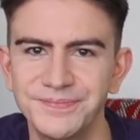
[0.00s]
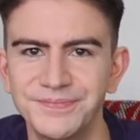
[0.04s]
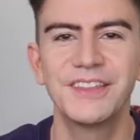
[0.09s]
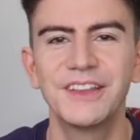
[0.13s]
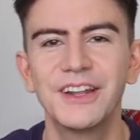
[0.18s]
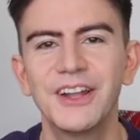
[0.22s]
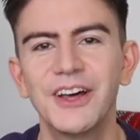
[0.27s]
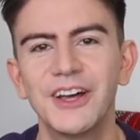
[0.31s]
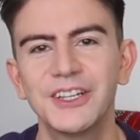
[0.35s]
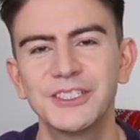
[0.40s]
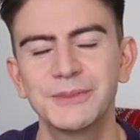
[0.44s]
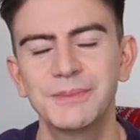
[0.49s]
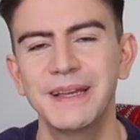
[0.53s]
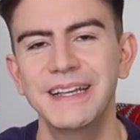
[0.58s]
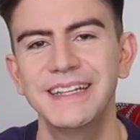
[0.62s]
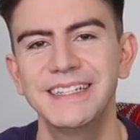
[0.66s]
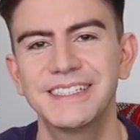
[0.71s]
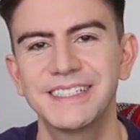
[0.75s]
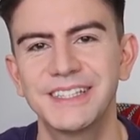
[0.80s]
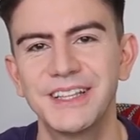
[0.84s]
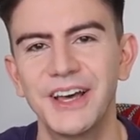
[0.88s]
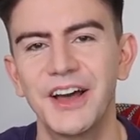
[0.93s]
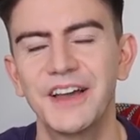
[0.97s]
And the last
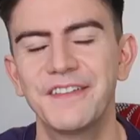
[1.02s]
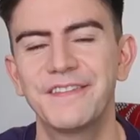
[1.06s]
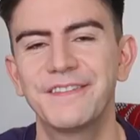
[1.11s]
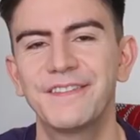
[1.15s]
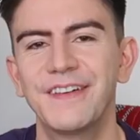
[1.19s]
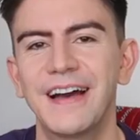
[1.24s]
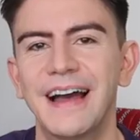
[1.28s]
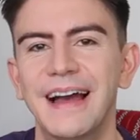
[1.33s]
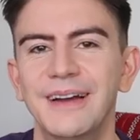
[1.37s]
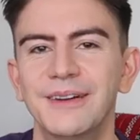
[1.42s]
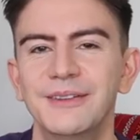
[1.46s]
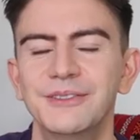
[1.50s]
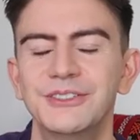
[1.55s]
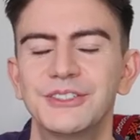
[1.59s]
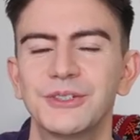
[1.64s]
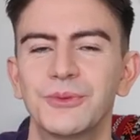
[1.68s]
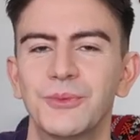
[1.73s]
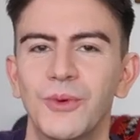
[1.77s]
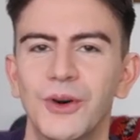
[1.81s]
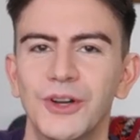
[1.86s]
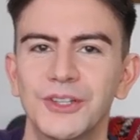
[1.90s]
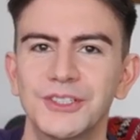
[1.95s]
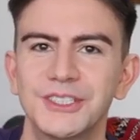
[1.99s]
piece that I
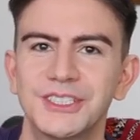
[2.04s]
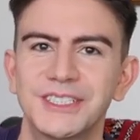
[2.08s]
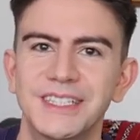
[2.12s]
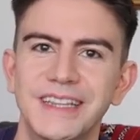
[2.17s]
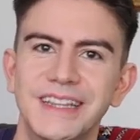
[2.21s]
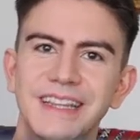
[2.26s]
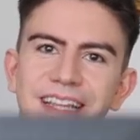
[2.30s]
found was